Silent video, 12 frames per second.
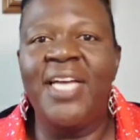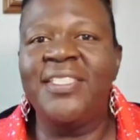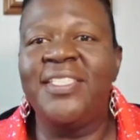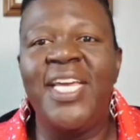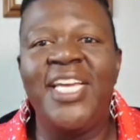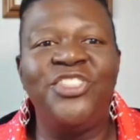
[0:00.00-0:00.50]
out
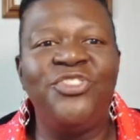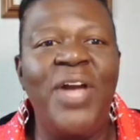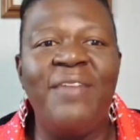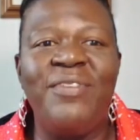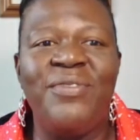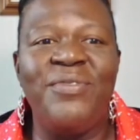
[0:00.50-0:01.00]
to that
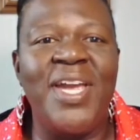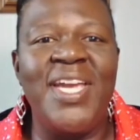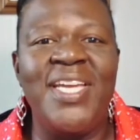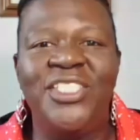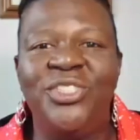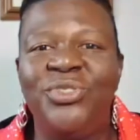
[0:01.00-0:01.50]
driving
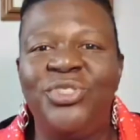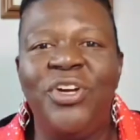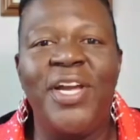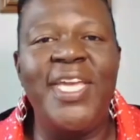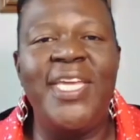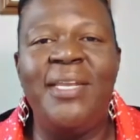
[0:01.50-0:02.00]
range and you
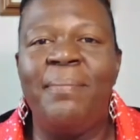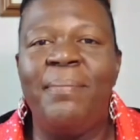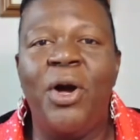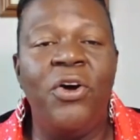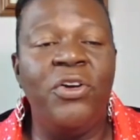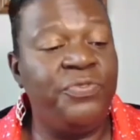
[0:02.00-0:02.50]
start hitting
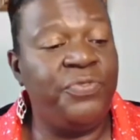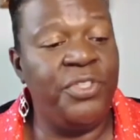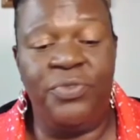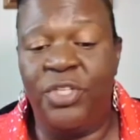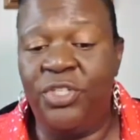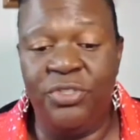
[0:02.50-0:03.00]
balls.
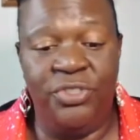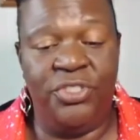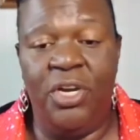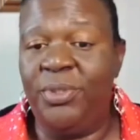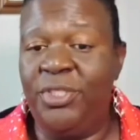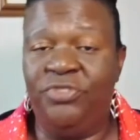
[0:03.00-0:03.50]
First of all, you're going to
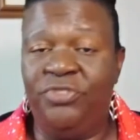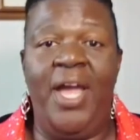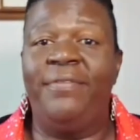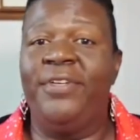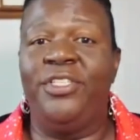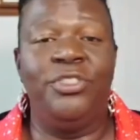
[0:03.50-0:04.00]
start with the
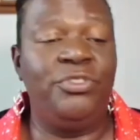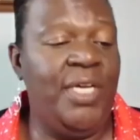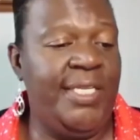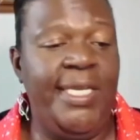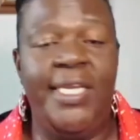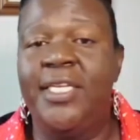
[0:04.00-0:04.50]
driver and you're
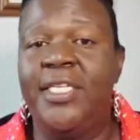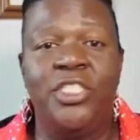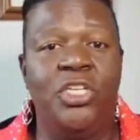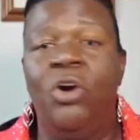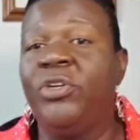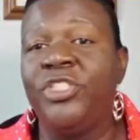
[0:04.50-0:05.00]
trying to hit it
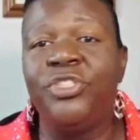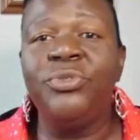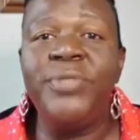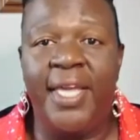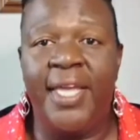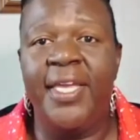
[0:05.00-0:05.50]
as long as you
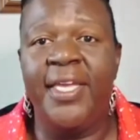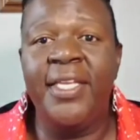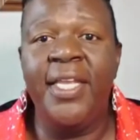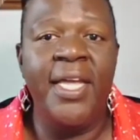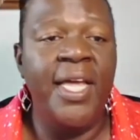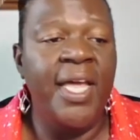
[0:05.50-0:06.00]
can.